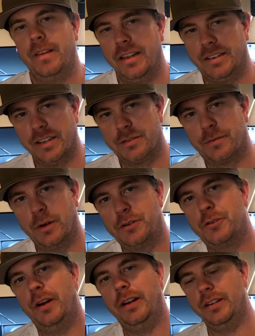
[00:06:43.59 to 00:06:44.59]
it gets
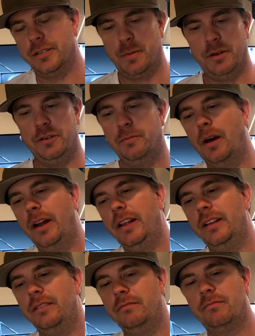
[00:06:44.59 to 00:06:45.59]
frustrating. You spend your money
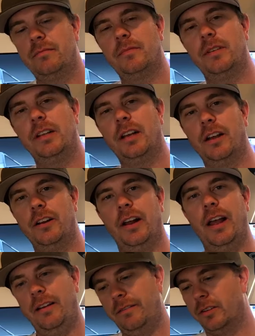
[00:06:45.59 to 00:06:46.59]
and you got your
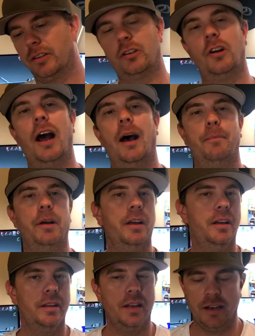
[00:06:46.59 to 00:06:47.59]
hand full of crap.
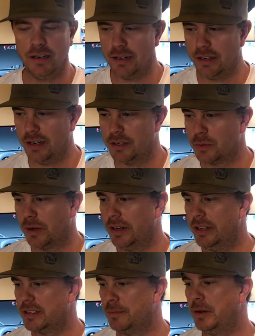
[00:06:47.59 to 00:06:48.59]
It is what it
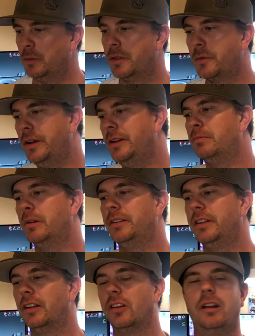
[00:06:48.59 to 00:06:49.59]
is. I mean, we're 3D
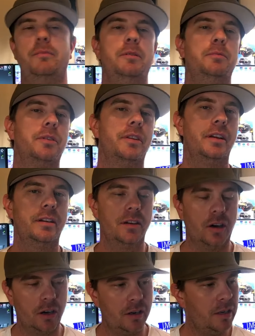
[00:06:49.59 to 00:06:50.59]
printing. A lot of people think,
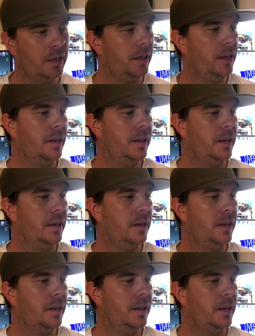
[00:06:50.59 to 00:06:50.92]
oh,